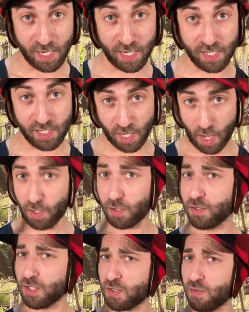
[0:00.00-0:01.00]
and his
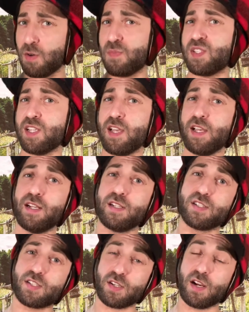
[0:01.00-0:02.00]
uncle swoops in
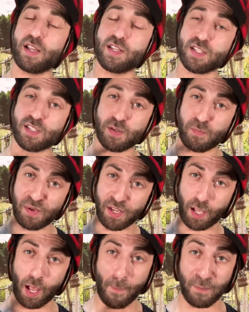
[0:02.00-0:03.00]
and tries to
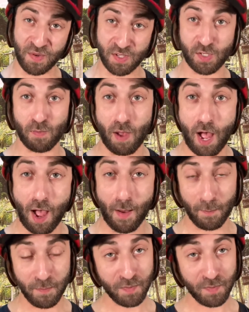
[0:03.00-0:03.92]
pick up his mom.